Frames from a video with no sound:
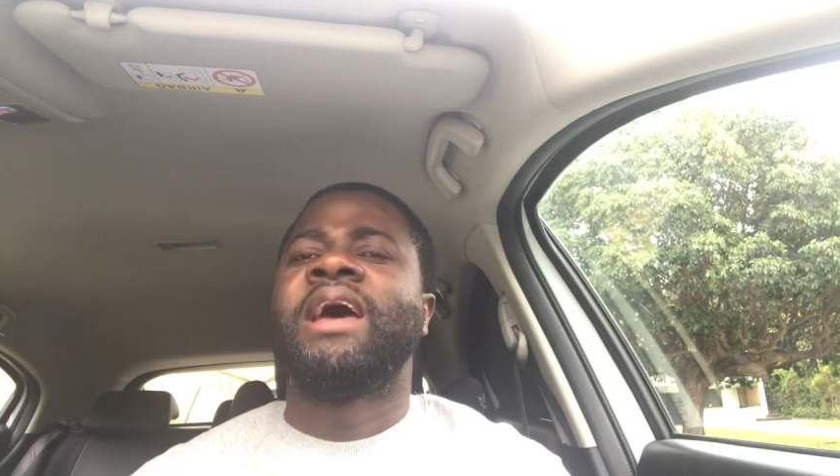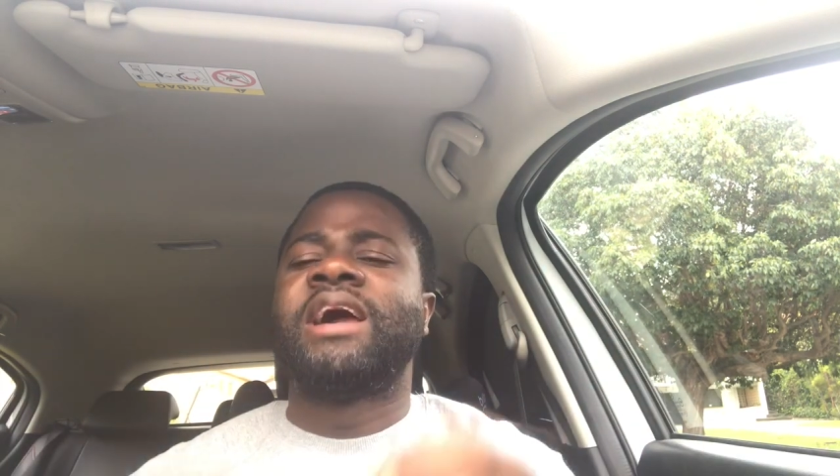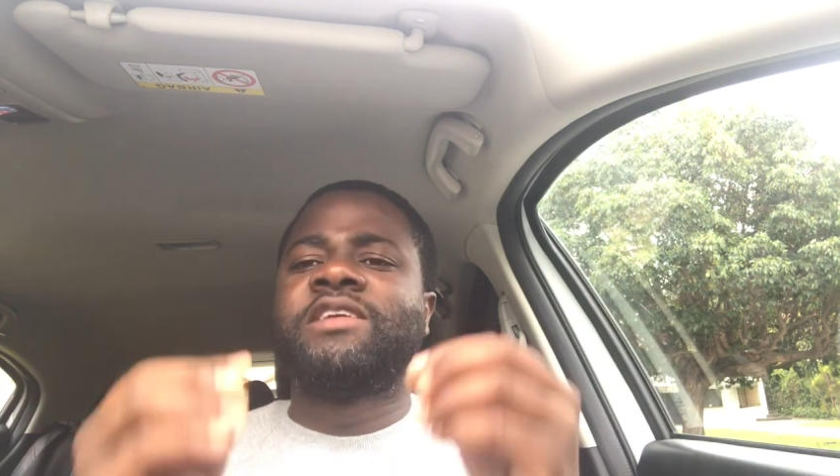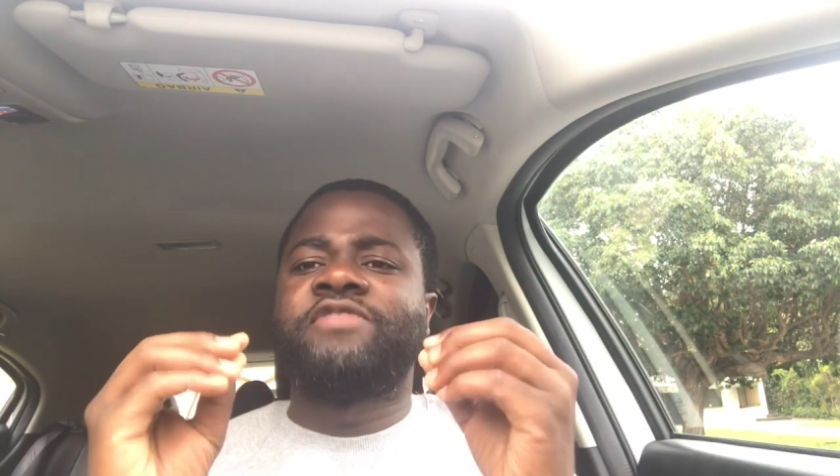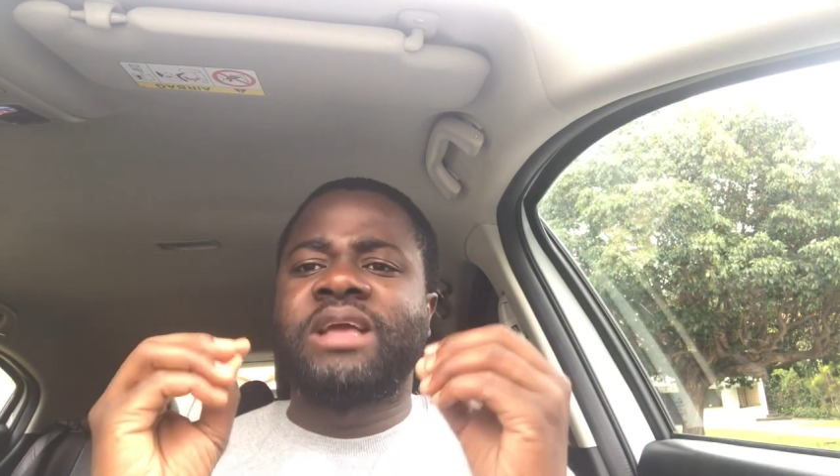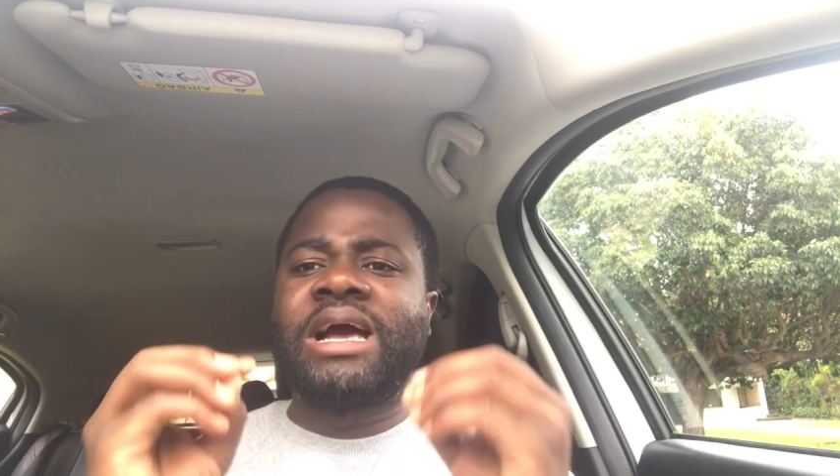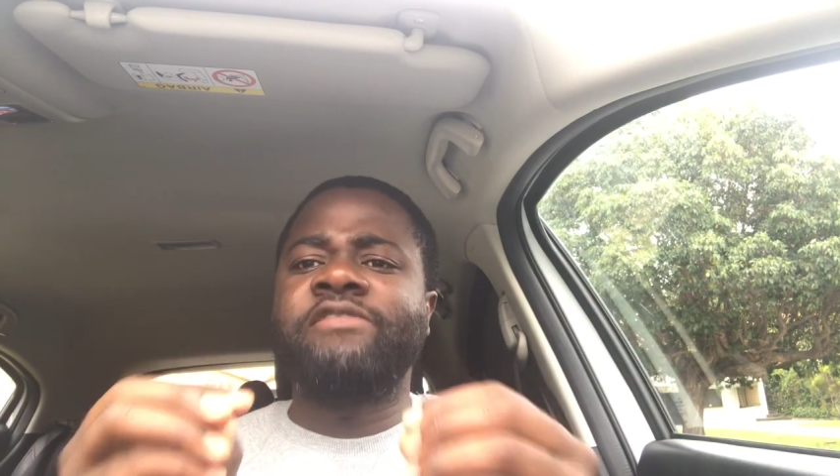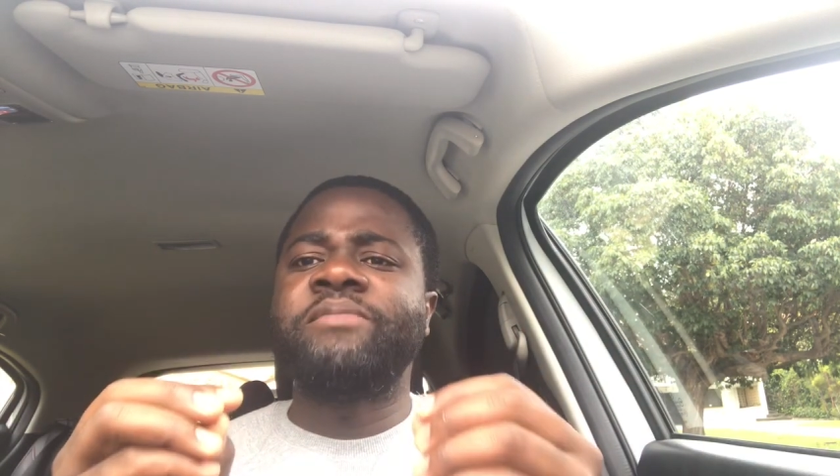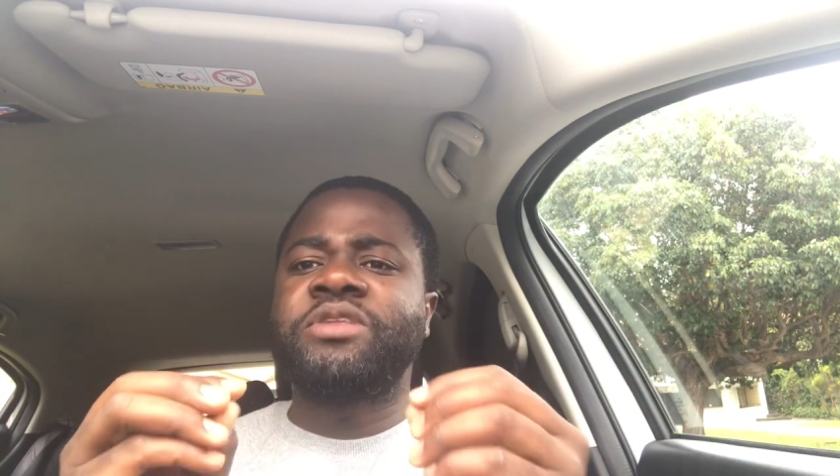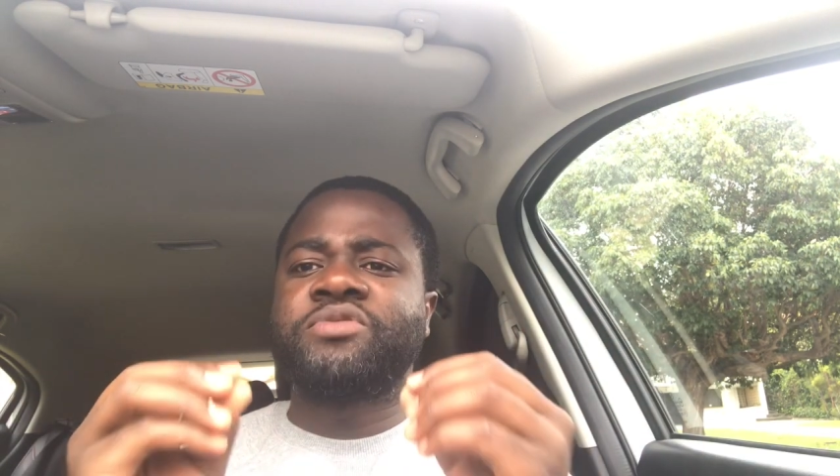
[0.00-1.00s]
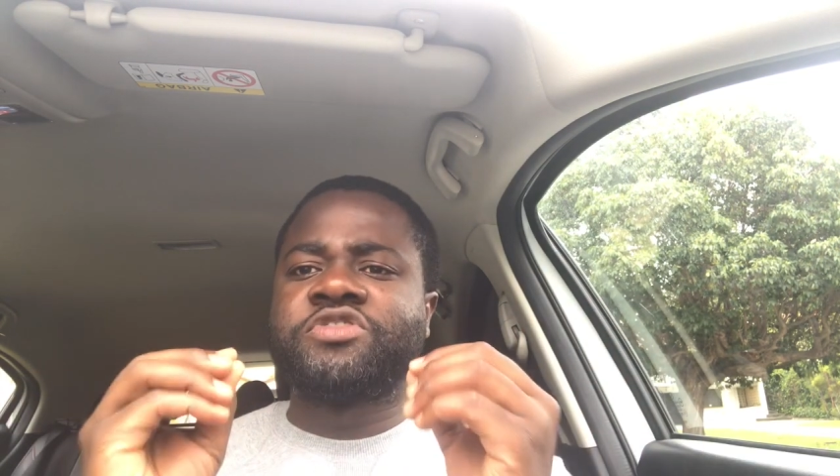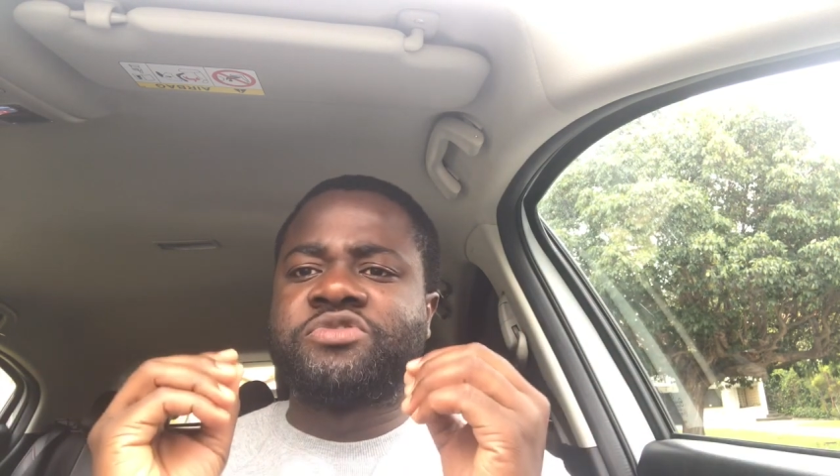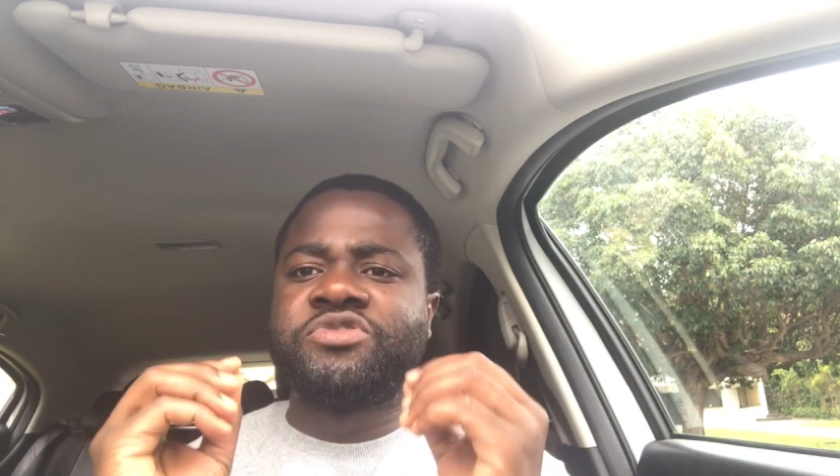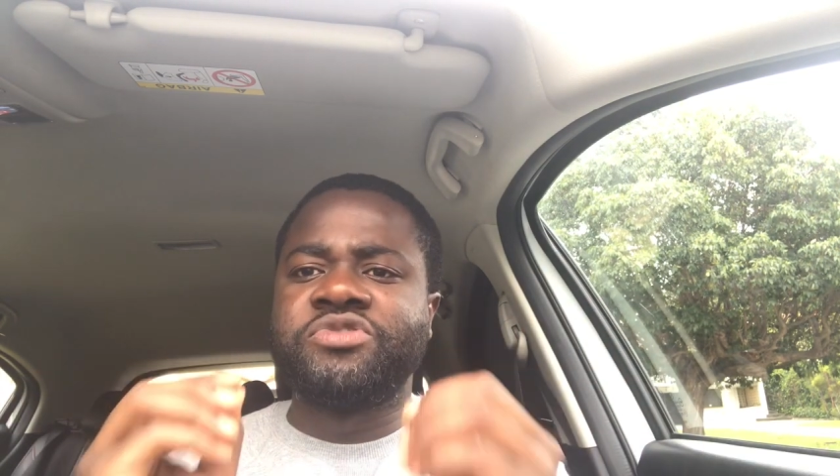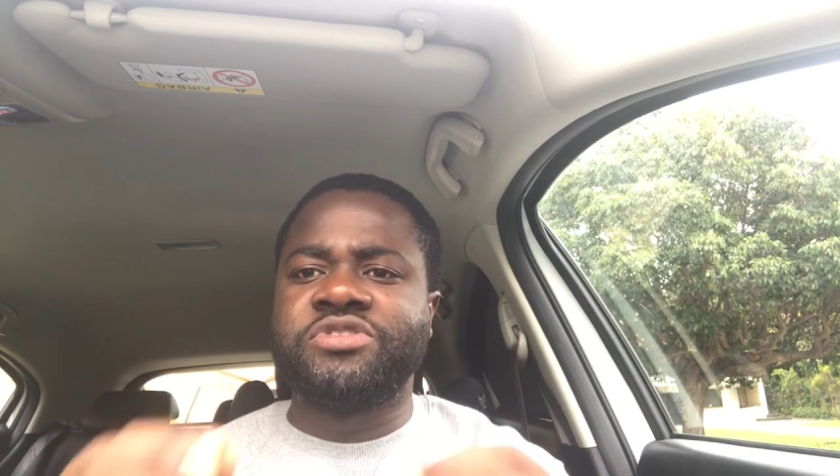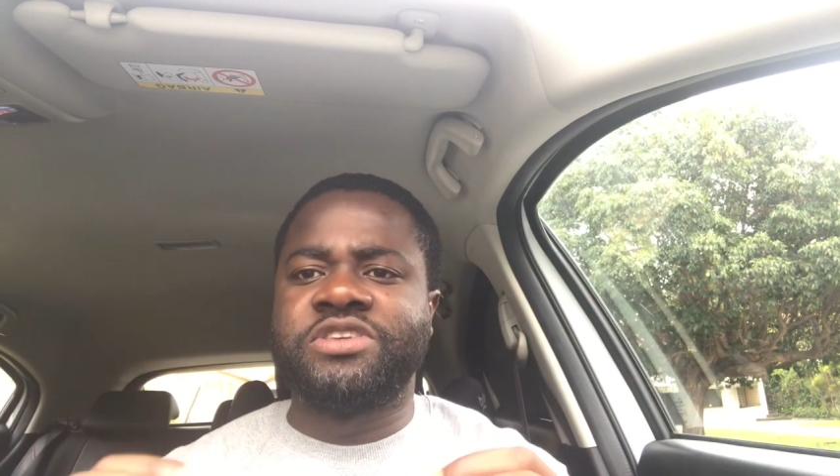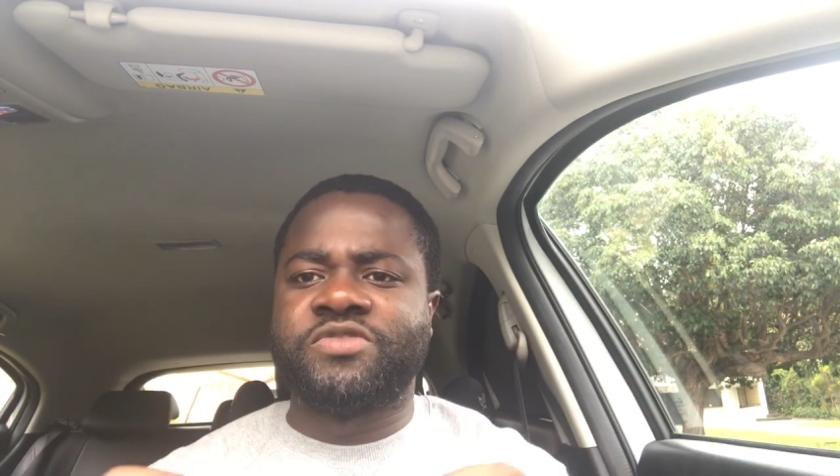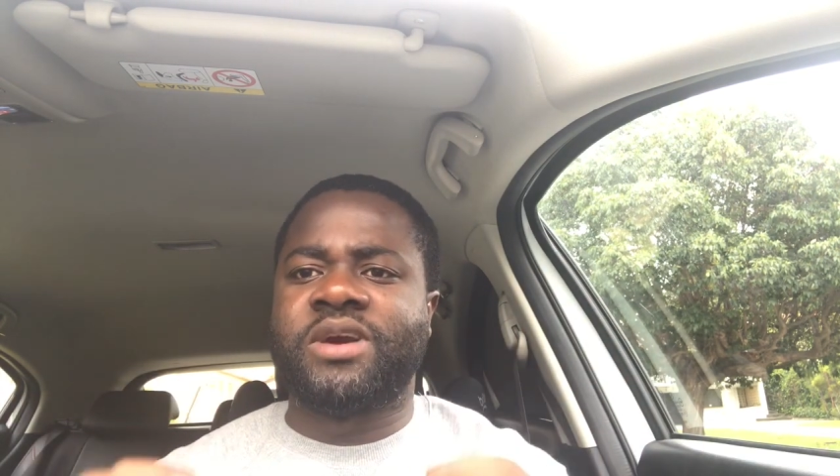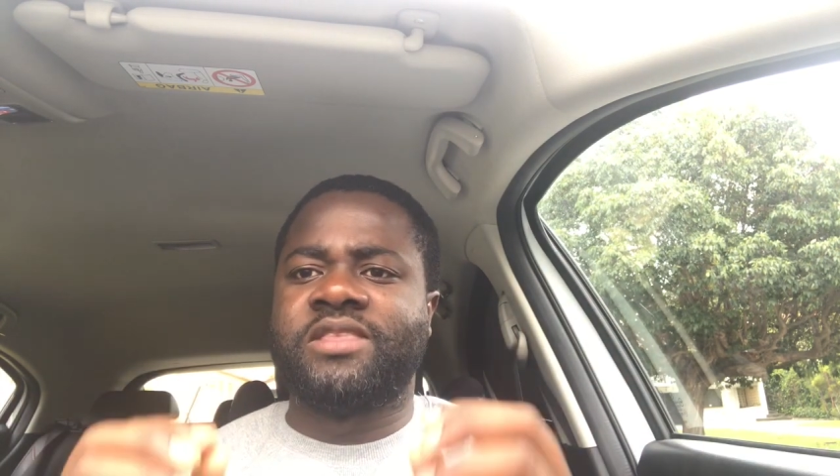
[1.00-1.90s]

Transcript: And if the government was to do this, where they